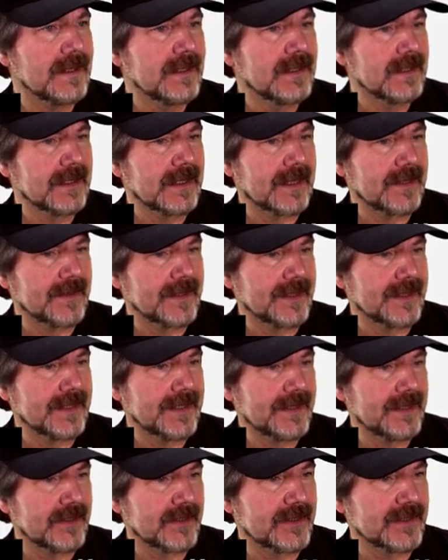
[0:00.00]
And then
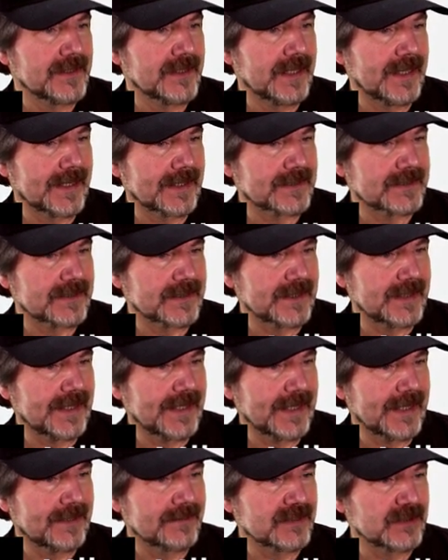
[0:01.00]
here you actually
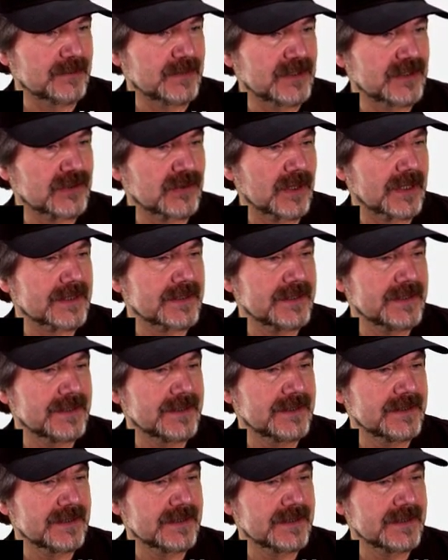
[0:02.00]
have some instructions,